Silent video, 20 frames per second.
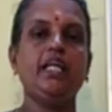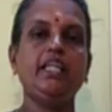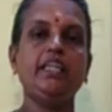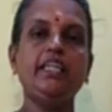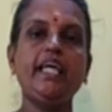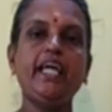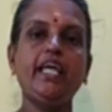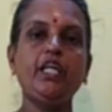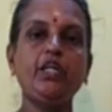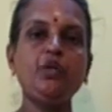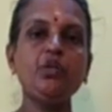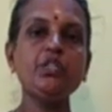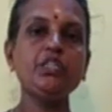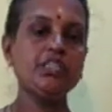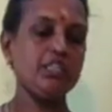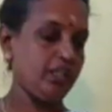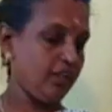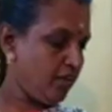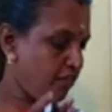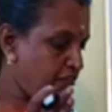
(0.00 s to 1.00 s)
They
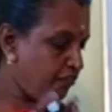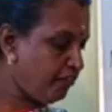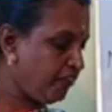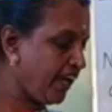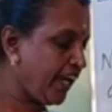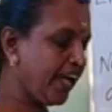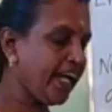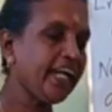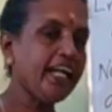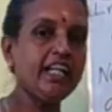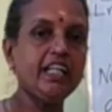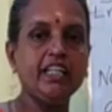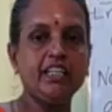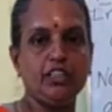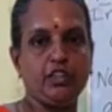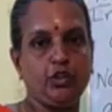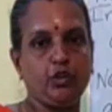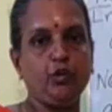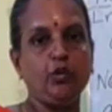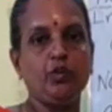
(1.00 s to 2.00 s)
used
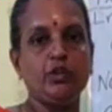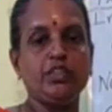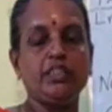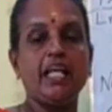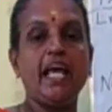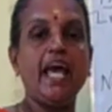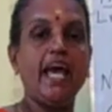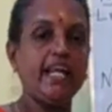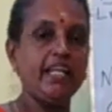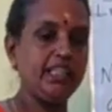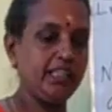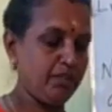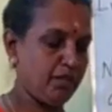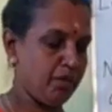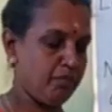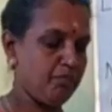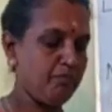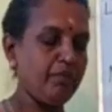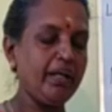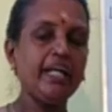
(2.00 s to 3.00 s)
flaked tools and
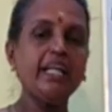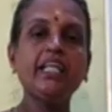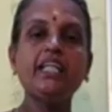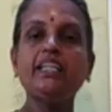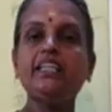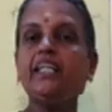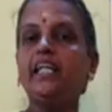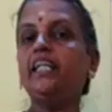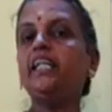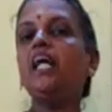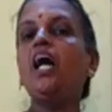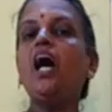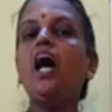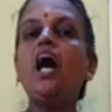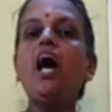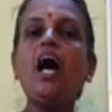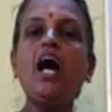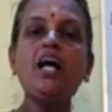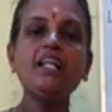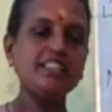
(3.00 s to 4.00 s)
they made the
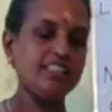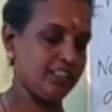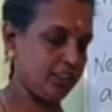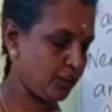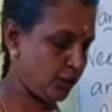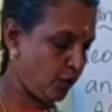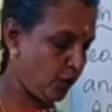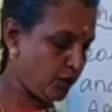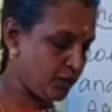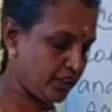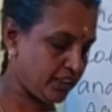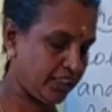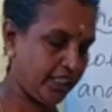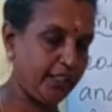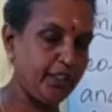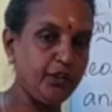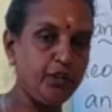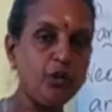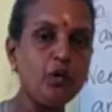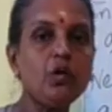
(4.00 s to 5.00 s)
hard stones
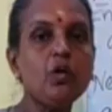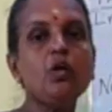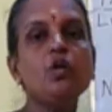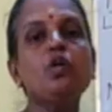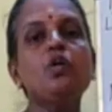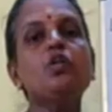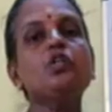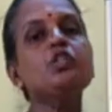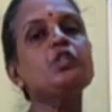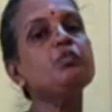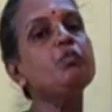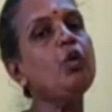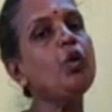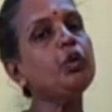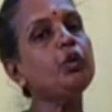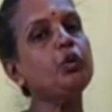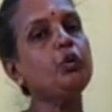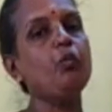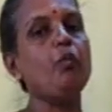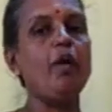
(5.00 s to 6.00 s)
into
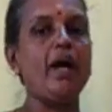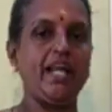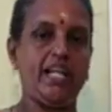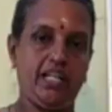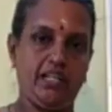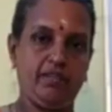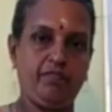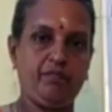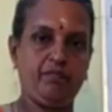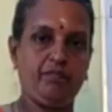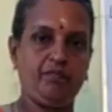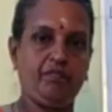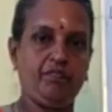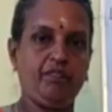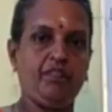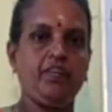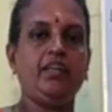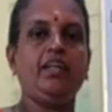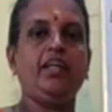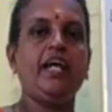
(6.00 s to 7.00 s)
smooth one.
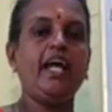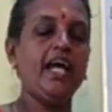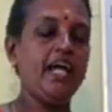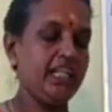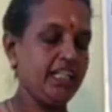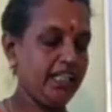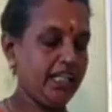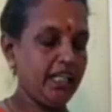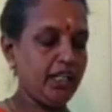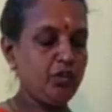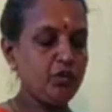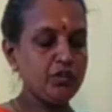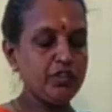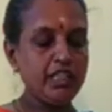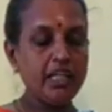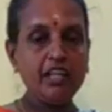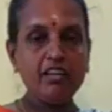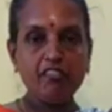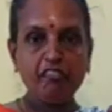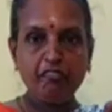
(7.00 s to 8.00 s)
And they
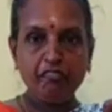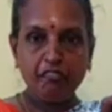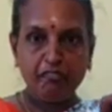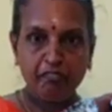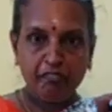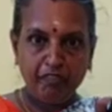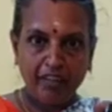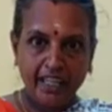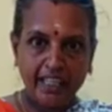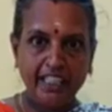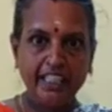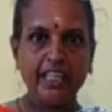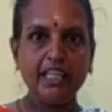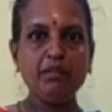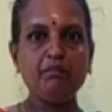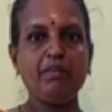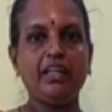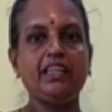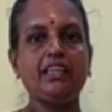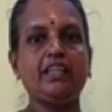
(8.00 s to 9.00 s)
use a
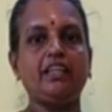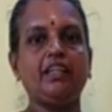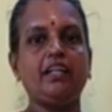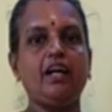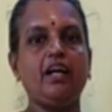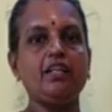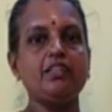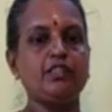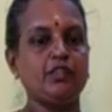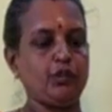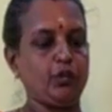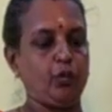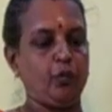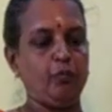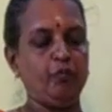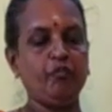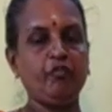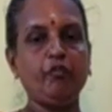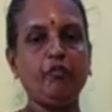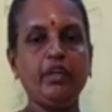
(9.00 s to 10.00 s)
flaking method
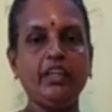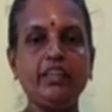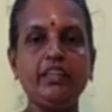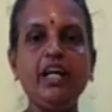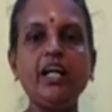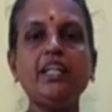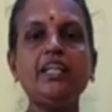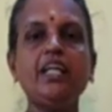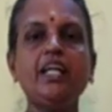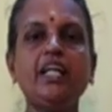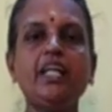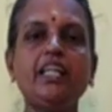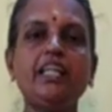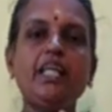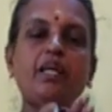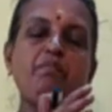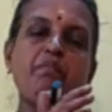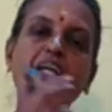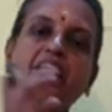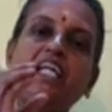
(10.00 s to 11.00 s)
also. With that,
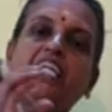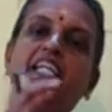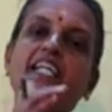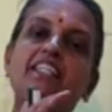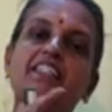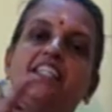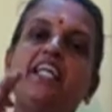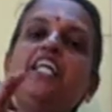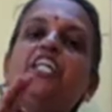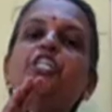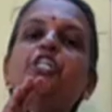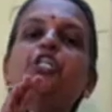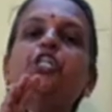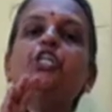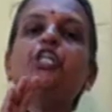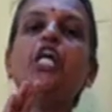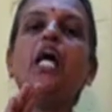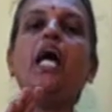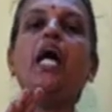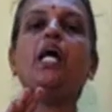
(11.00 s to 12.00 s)
they make it as a
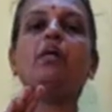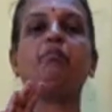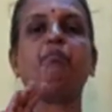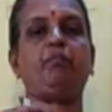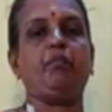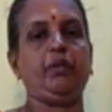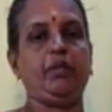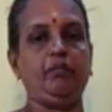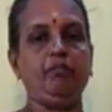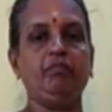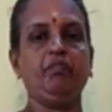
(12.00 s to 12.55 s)
sharp.